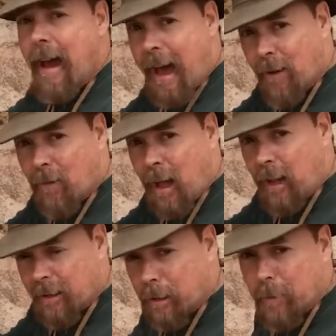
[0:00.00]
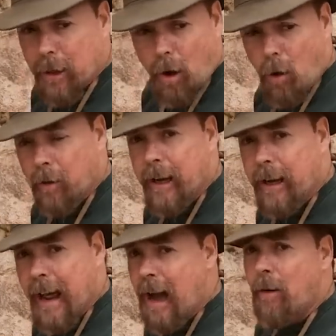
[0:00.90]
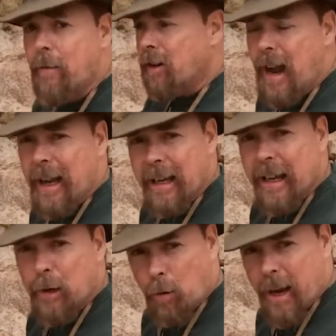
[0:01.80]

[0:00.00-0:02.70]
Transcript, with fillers: have a little bit of gold in it. Now, you're not gonna get